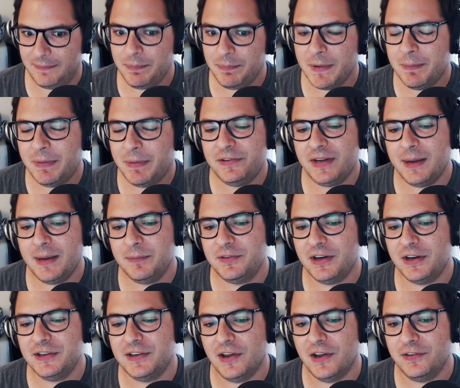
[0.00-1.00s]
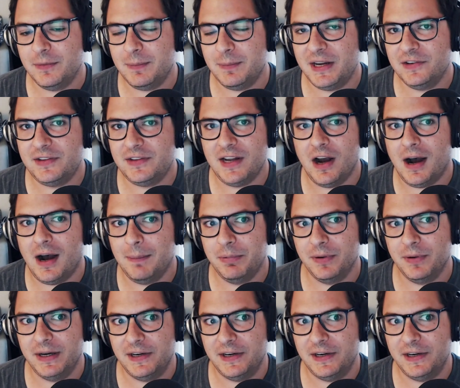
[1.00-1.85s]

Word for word: But Samsung does it because they operate at